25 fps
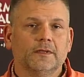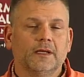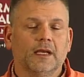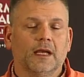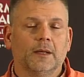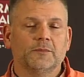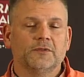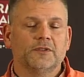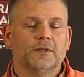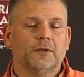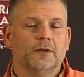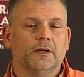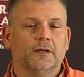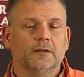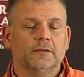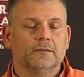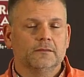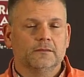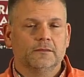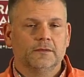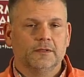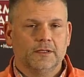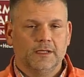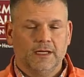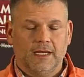Yeah, I'm sorry.
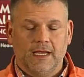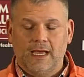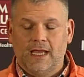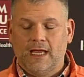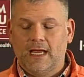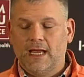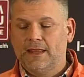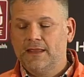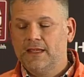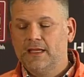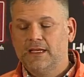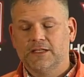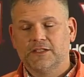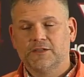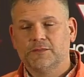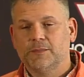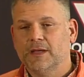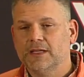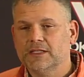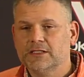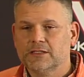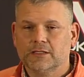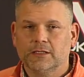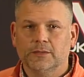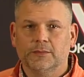Yeah, I think it's
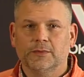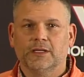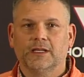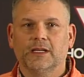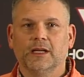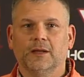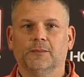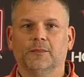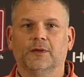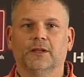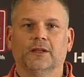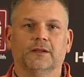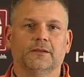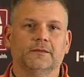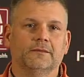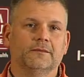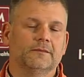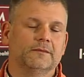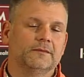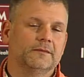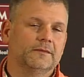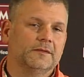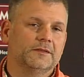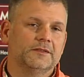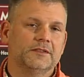basically become a
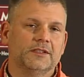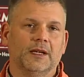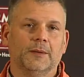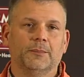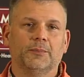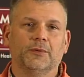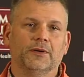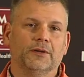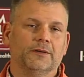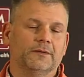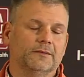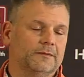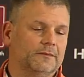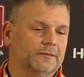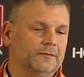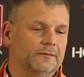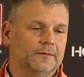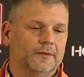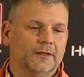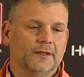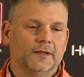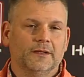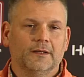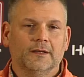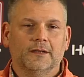separate
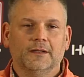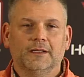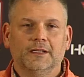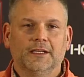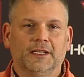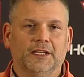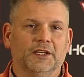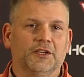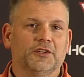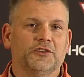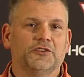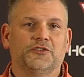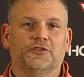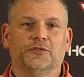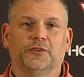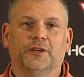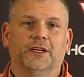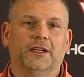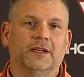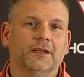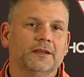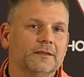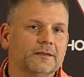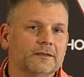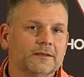
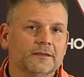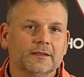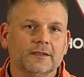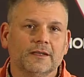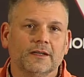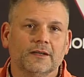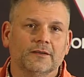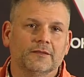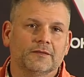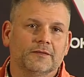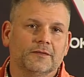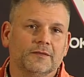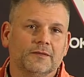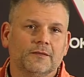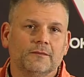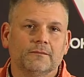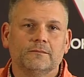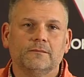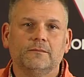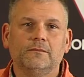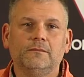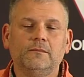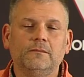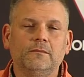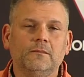industry of
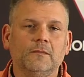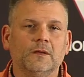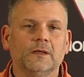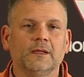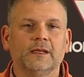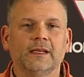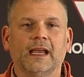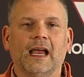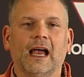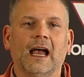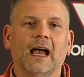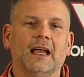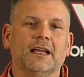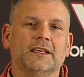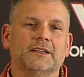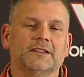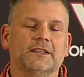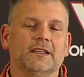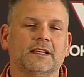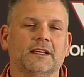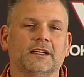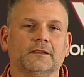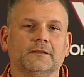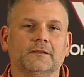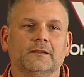guys
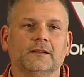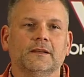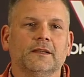that